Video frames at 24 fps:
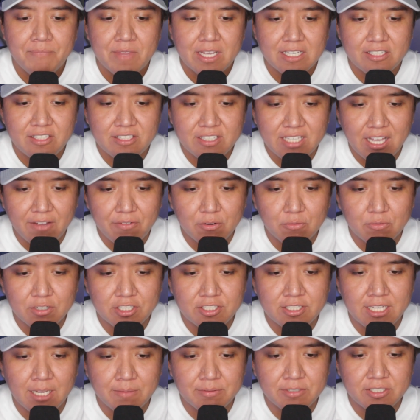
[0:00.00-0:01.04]
7
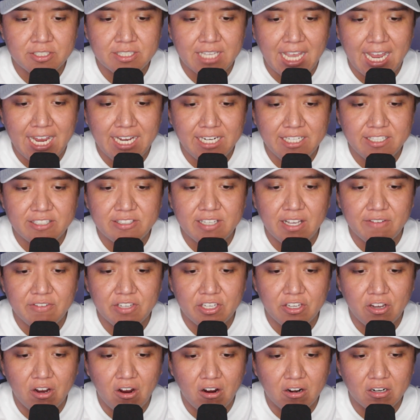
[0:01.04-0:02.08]
receptions, 87
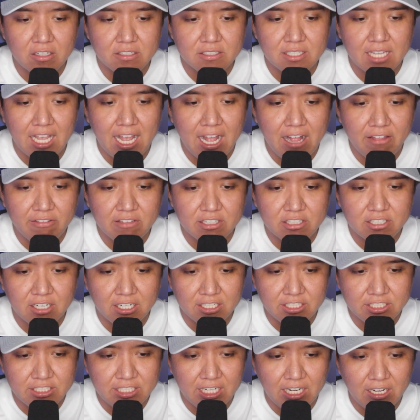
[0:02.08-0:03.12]
yards, and the
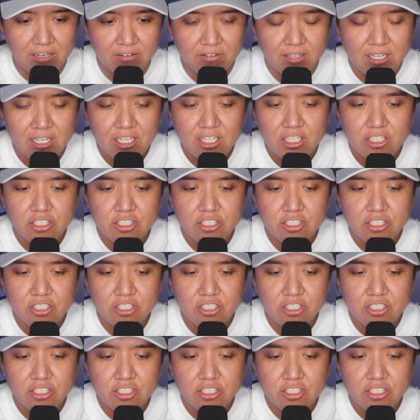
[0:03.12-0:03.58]
touchdown.